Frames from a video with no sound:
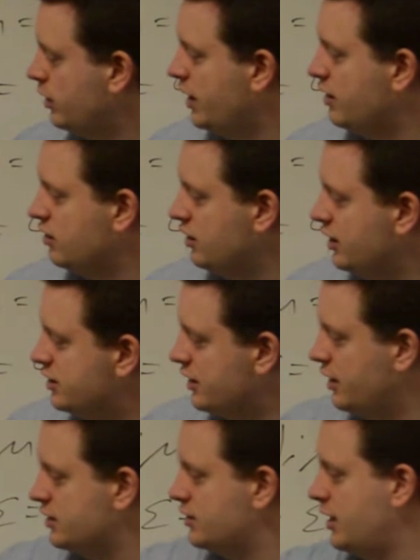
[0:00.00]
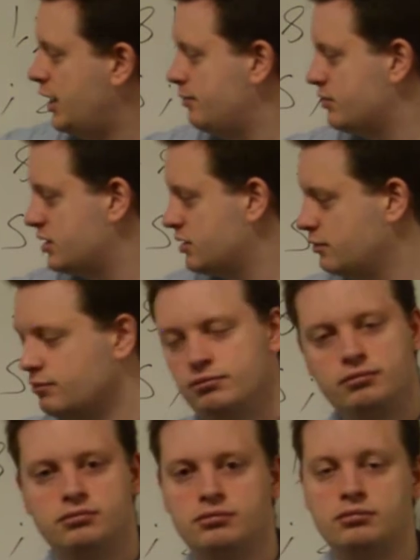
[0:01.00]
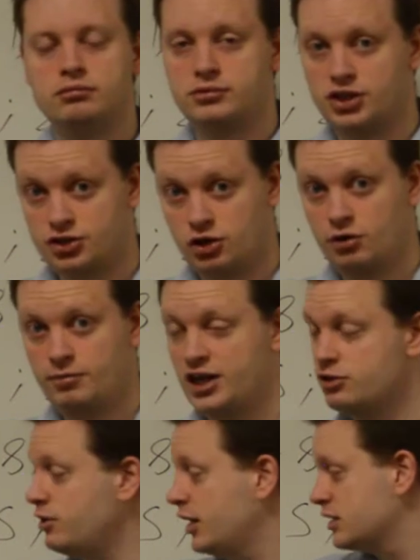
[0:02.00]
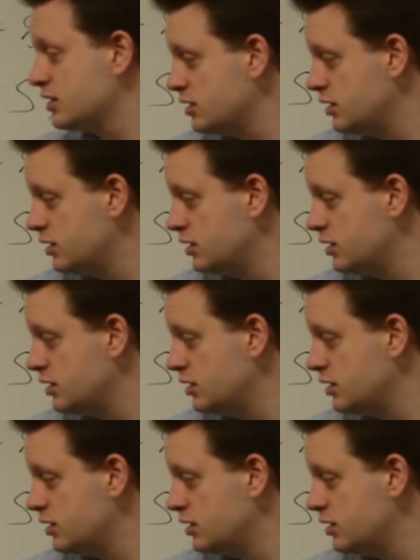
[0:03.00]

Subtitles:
theta times this R matrix,